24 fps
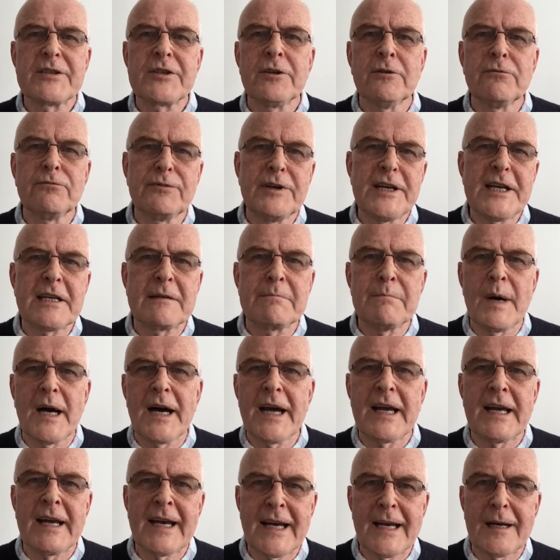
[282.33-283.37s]
to rid
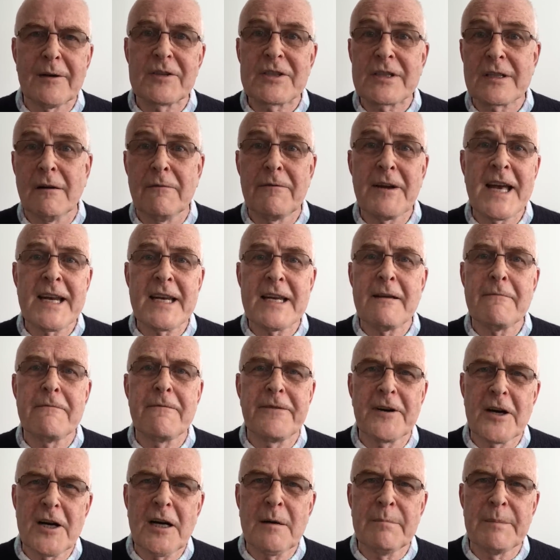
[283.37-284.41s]
my house of any
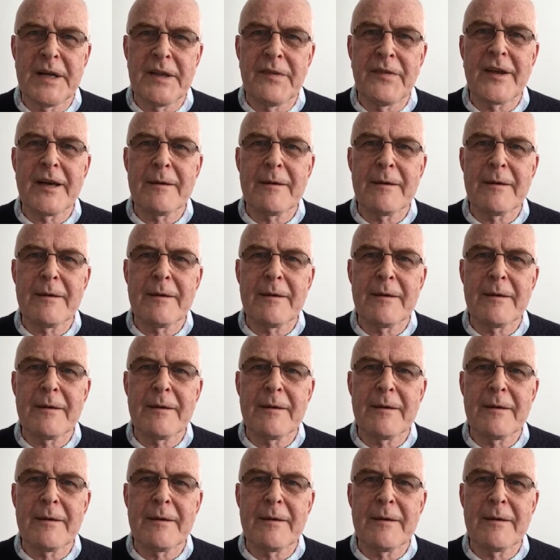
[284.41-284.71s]
vermin